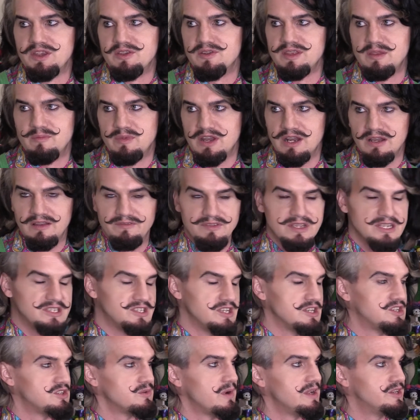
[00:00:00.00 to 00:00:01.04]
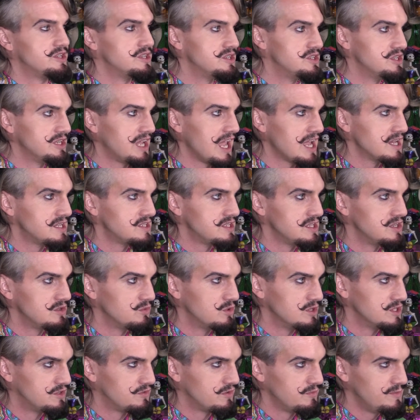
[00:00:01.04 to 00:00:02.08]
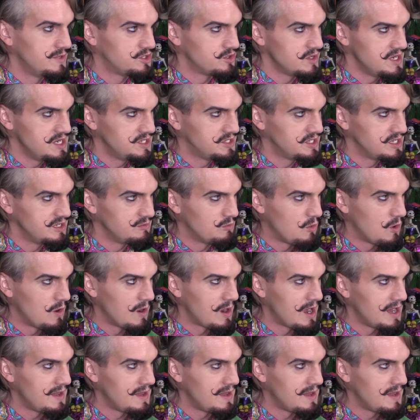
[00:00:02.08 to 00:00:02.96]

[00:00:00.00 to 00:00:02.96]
you're in the middle of these situations, you can't see the woods from the trees anymore.